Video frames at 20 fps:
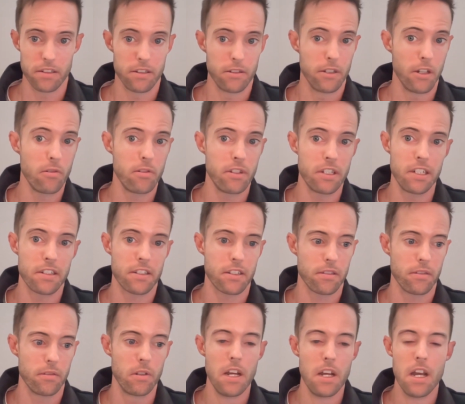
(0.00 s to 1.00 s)
You don't need
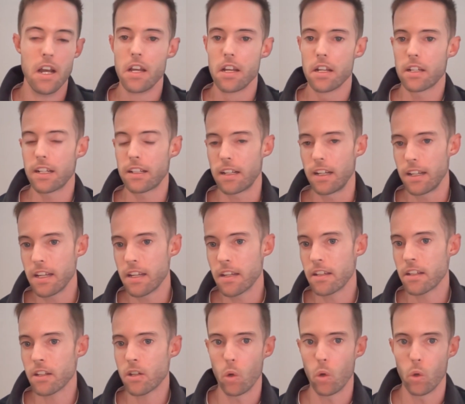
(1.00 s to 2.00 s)
to click a
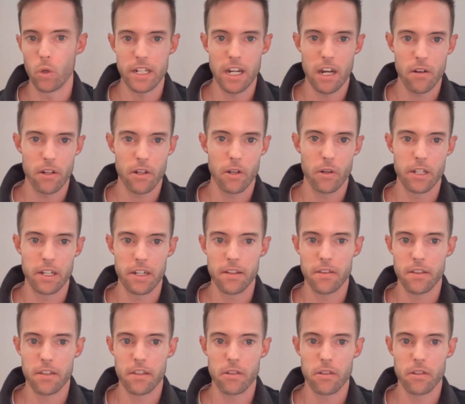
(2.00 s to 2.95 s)
link or download anything.